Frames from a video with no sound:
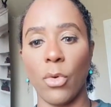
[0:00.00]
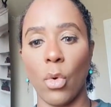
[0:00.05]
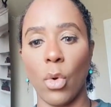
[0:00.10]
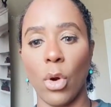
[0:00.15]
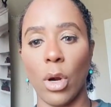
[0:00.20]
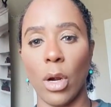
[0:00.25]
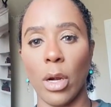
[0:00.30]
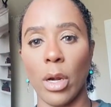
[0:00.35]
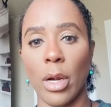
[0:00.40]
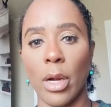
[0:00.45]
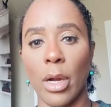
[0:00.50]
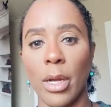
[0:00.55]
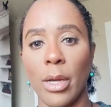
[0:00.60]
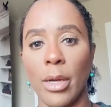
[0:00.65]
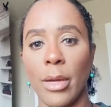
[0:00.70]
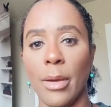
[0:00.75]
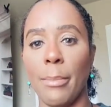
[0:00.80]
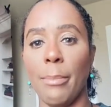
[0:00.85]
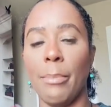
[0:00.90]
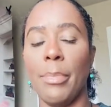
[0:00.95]
for
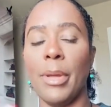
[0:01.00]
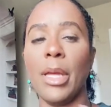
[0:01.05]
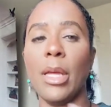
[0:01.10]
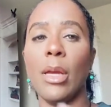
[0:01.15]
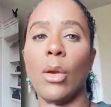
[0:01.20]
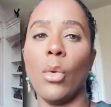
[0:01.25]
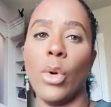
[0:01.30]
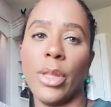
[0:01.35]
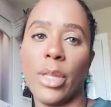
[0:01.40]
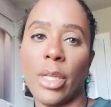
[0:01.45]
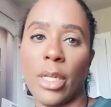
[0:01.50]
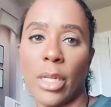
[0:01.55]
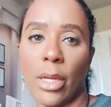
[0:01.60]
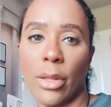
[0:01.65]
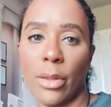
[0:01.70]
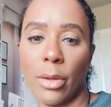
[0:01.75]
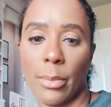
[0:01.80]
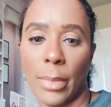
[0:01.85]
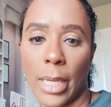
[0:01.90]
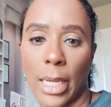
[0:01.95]
being with
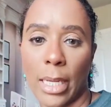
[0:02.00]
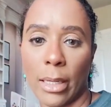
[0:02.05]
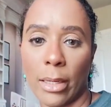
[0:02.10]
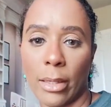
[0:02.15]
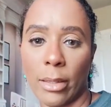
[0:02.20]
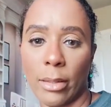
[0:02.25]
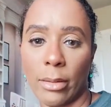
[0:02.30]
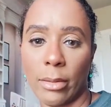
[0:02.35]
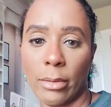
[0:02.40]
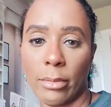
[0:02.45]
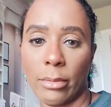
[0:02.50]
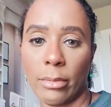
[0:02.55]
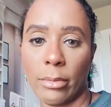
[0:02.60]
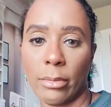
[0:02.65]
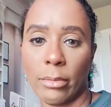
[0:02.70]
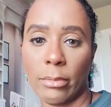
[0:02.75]
another man.